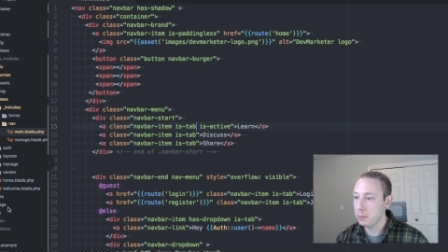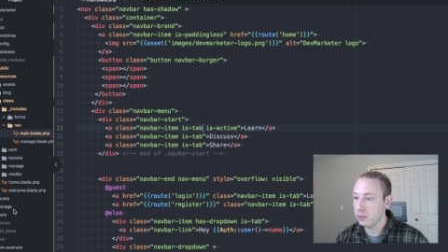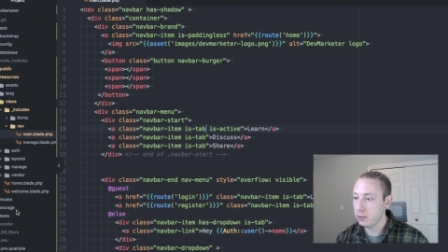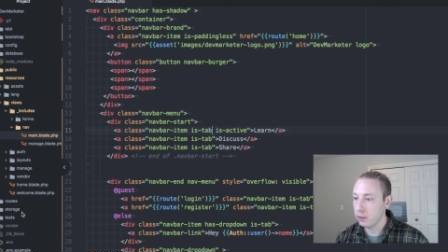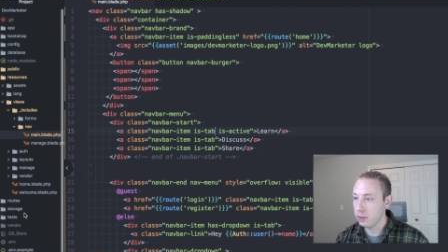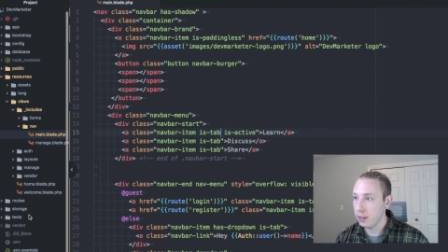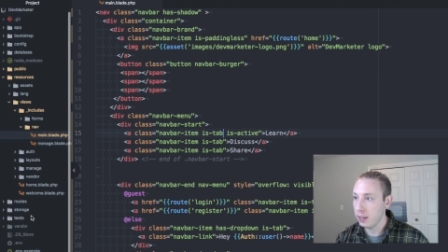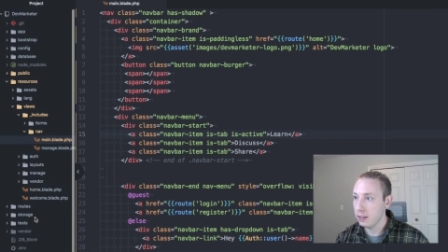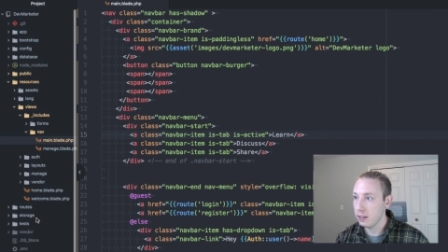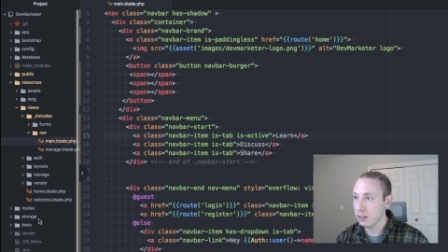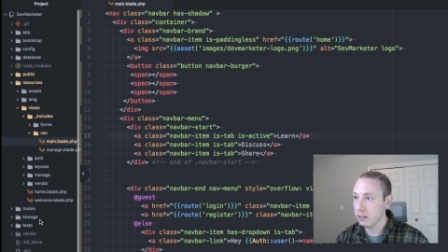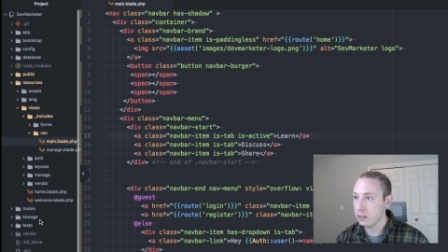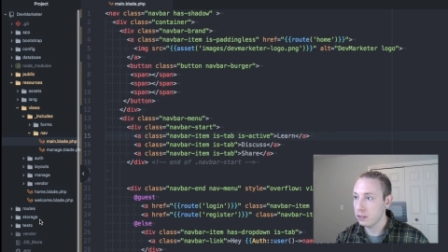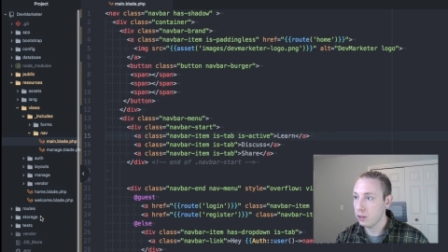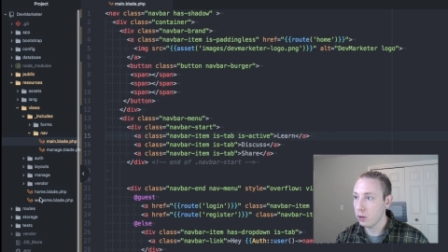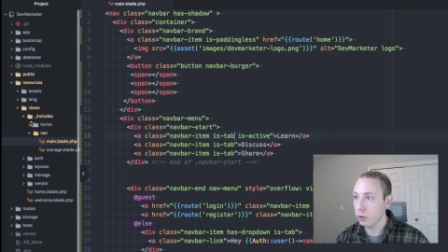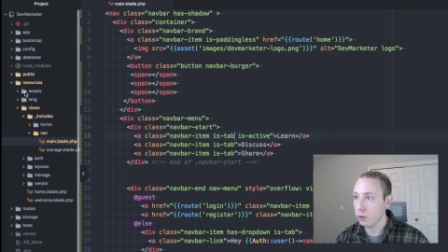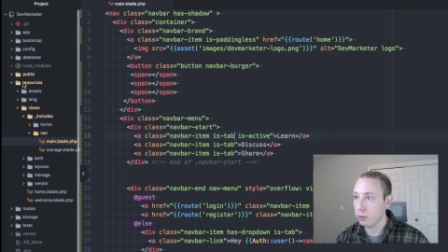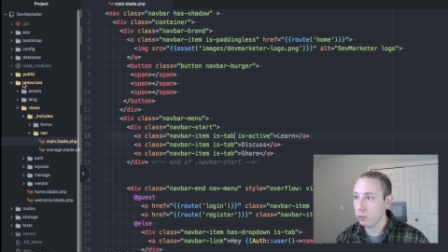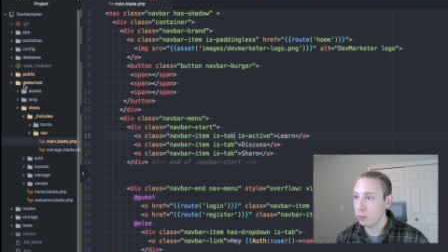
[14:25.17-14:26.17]
So then let's
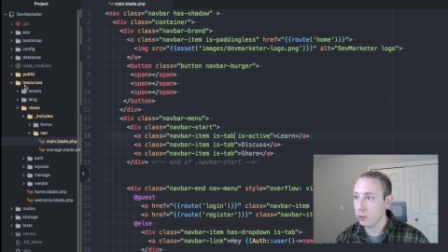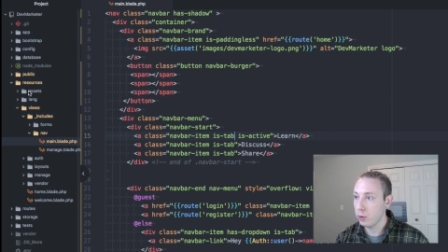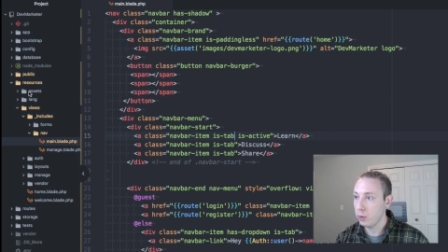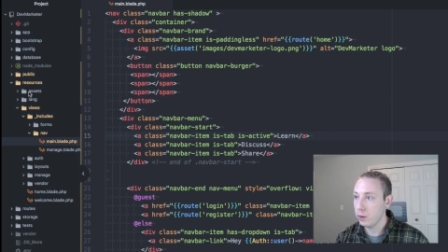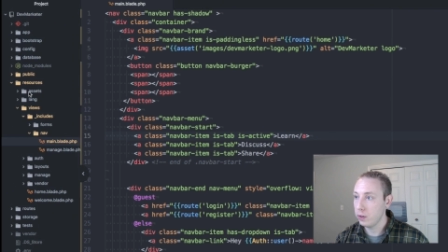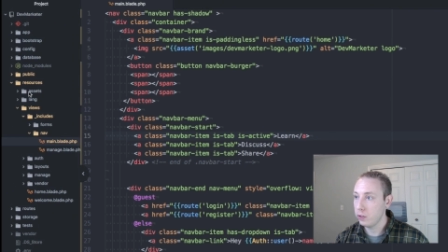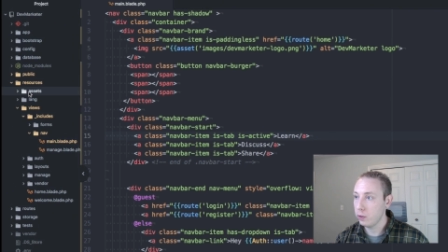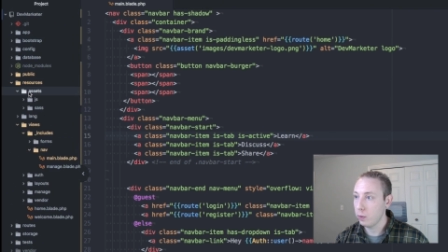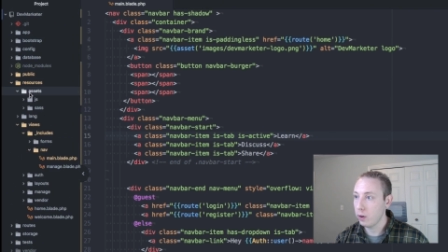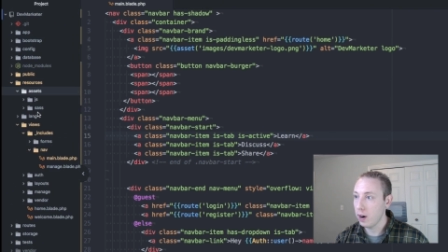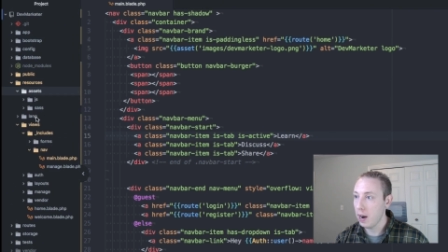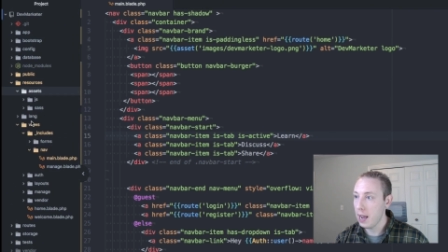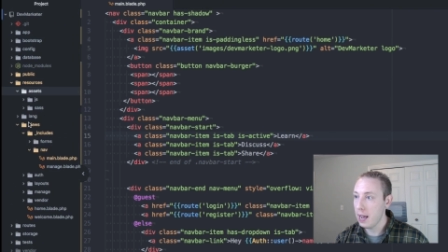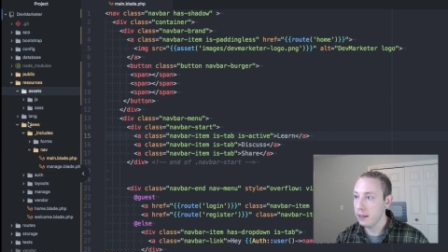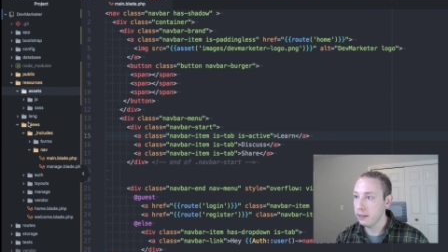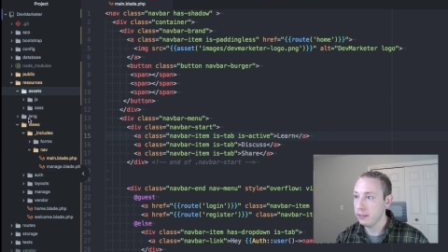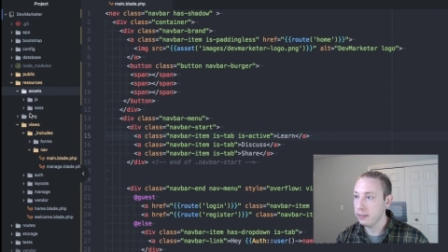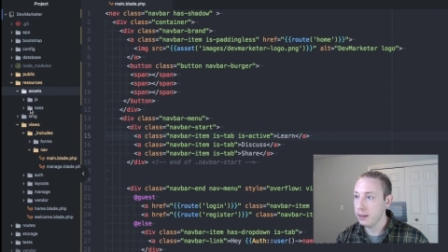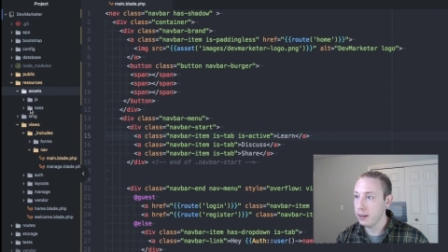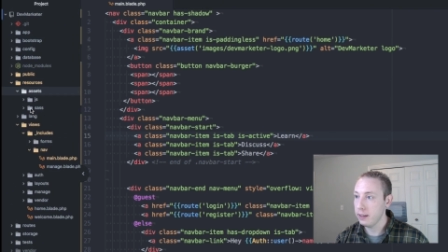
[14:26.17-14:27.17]
go through into our
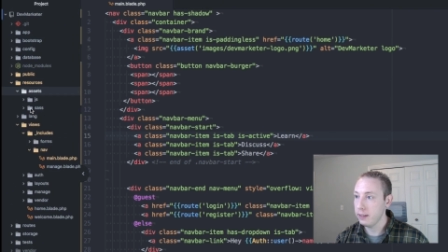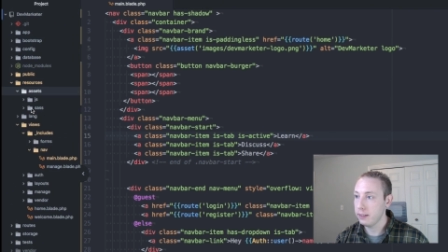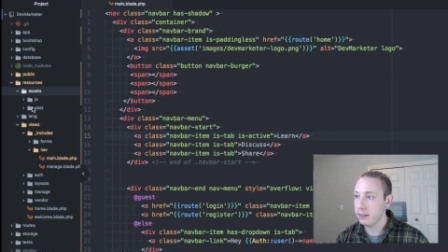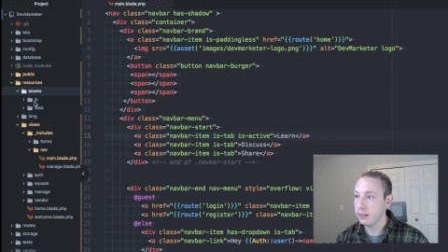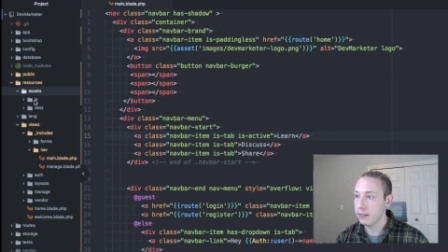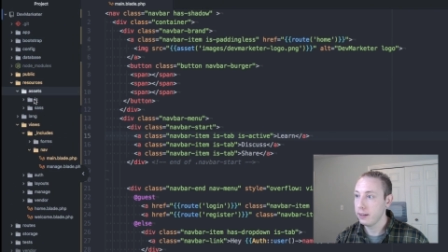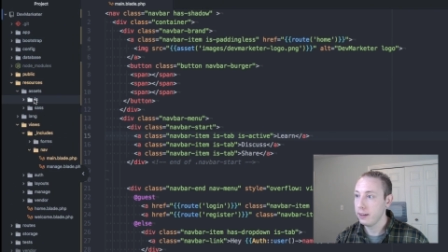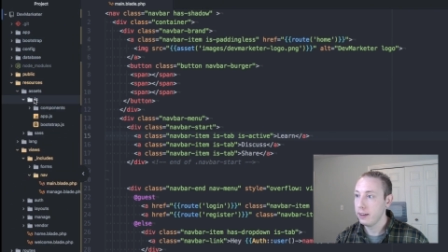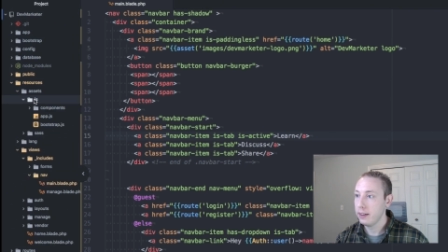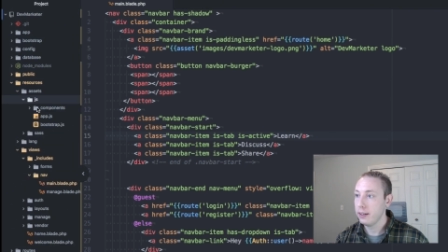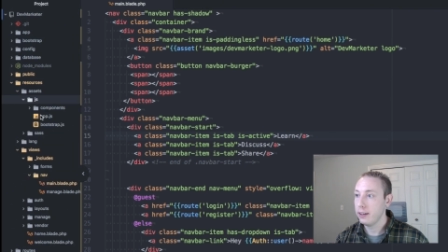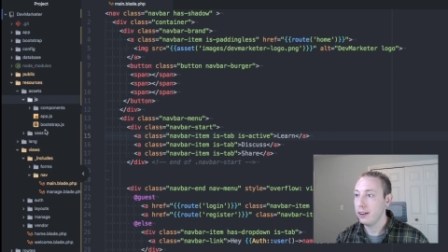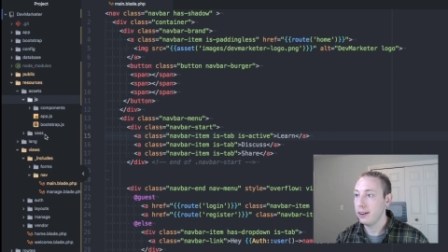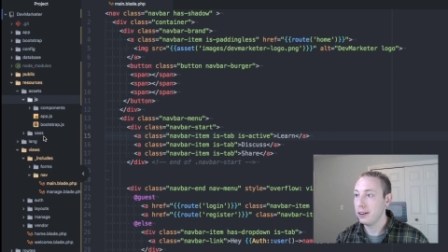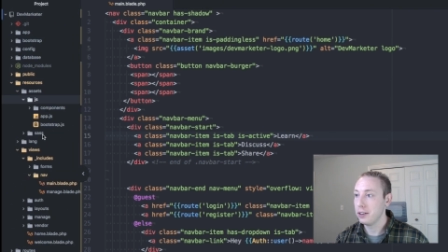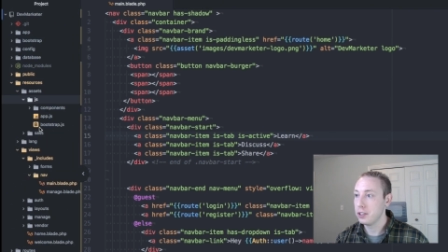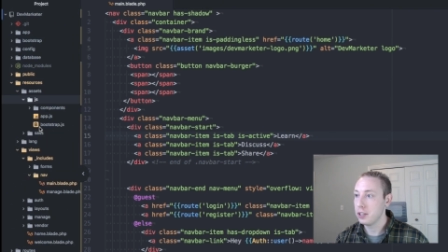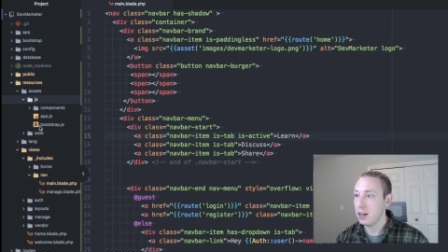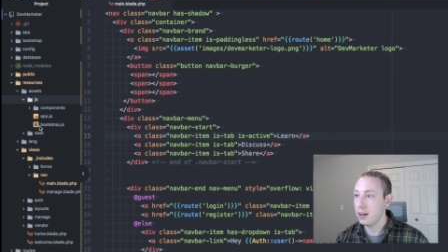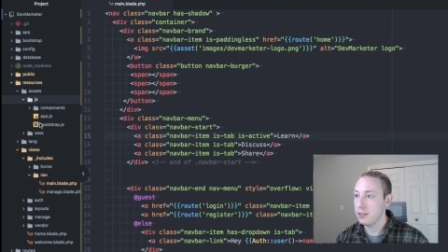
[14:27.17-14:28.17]
assets,
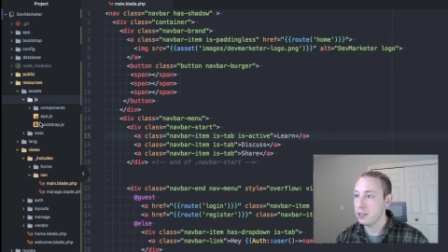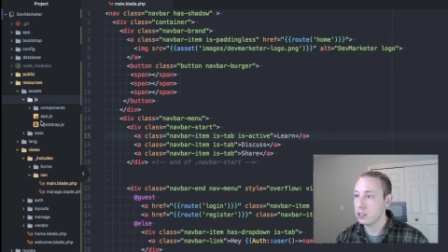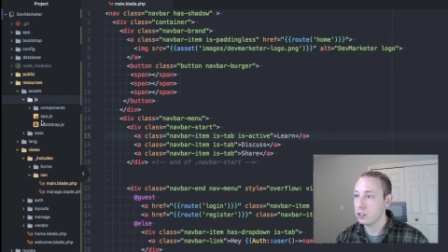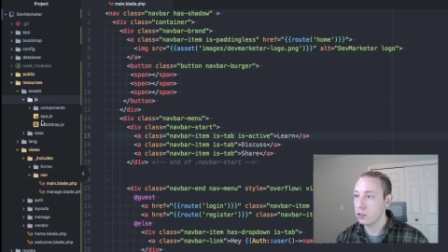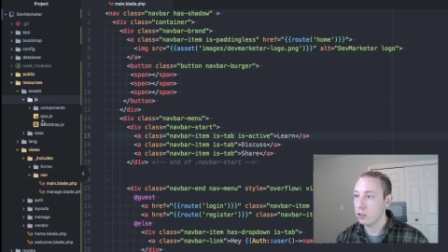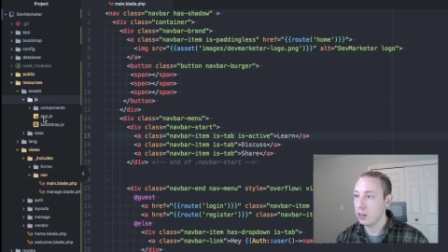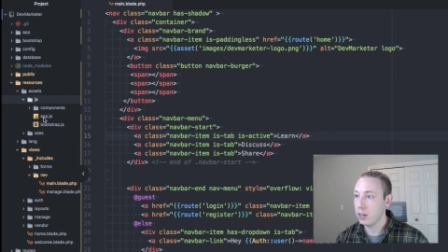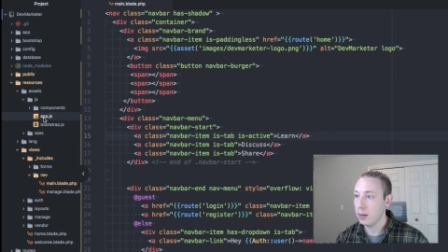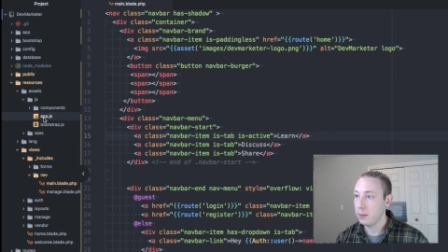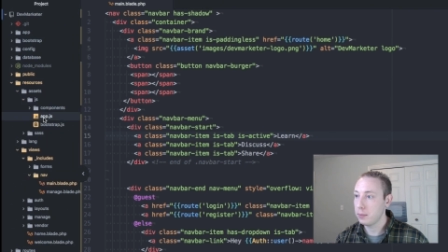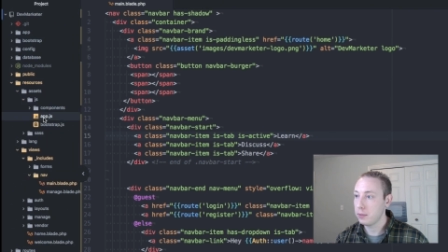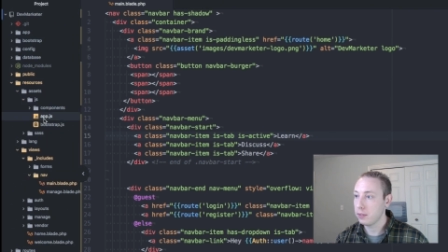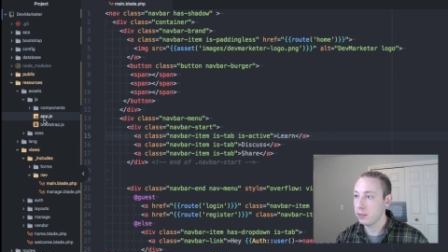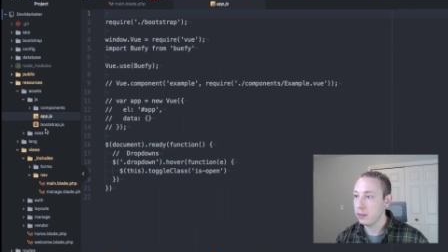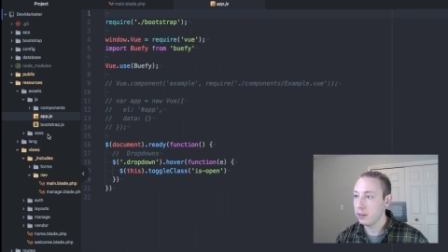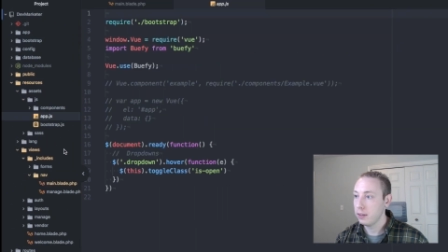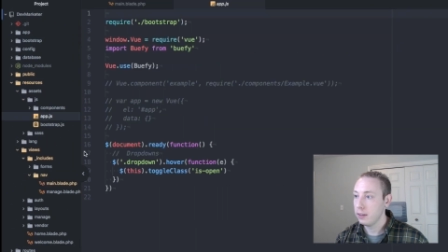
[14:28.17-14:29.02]
our JavaScript,